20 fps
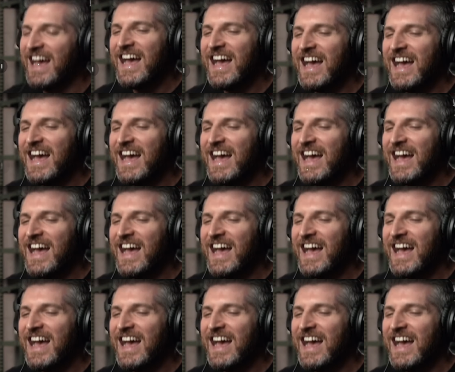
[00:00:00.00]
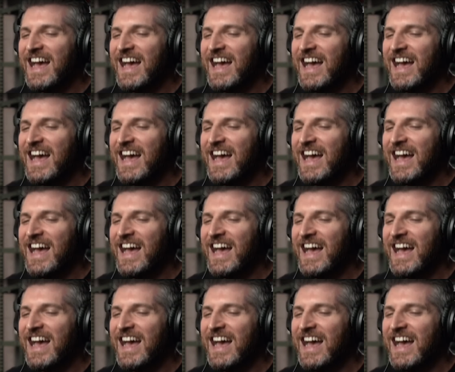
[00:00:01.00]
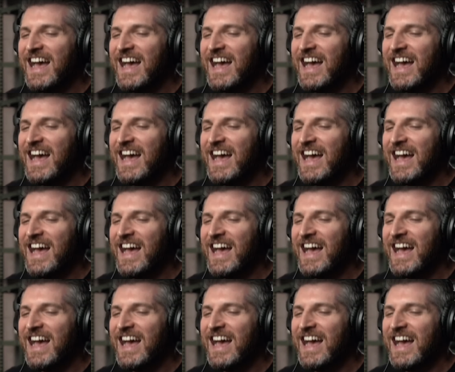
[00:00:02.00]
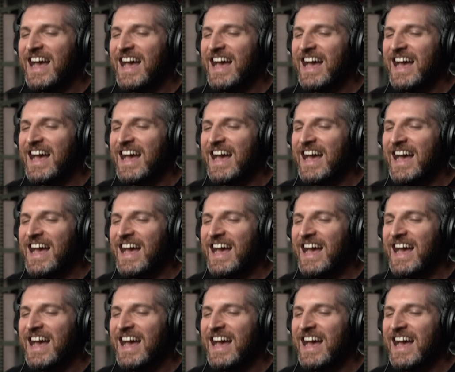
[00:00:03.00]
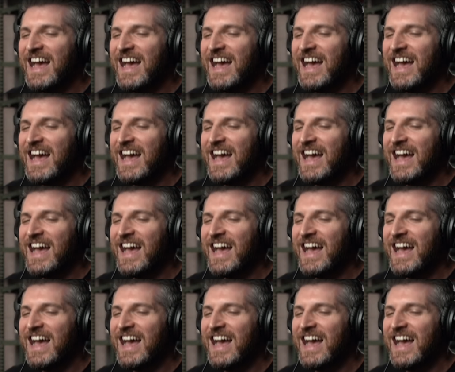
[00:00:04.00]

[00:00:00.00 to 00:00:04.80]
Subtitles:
[no speech]